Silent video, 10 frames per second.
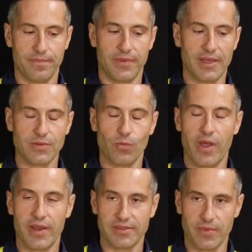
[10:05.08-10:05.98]
doesn't
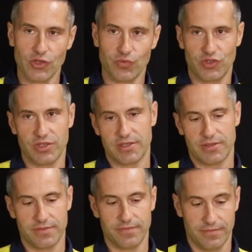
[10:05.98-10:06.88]
weigh as much, which
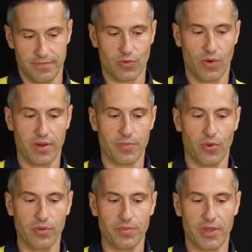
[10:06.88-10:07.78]
is quite
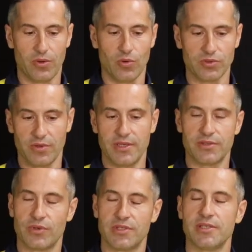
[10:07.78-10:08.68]
important, but also is
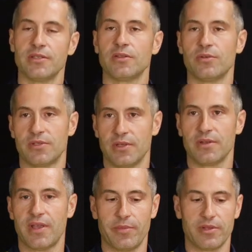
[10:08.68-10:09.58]
resistant to certain
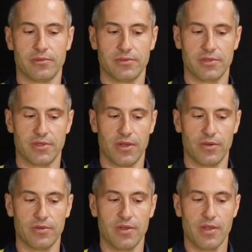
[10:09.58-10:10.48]
chemicals.
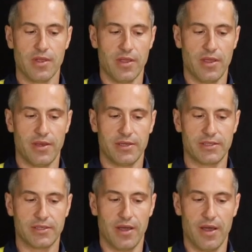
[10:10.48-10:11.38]
So it
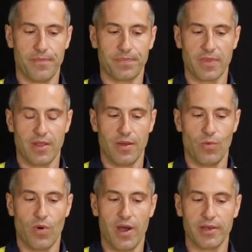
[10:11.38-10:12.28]
is
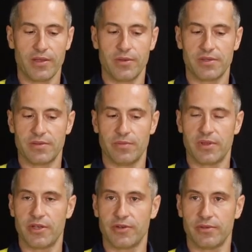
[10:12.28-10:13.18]
widely used
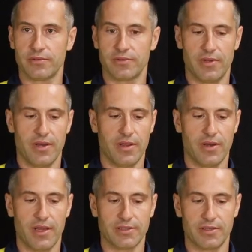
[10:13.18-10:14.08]
materials in
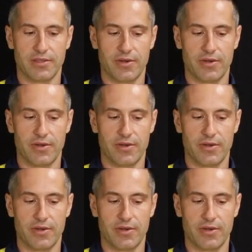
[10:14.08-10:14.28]
hazardous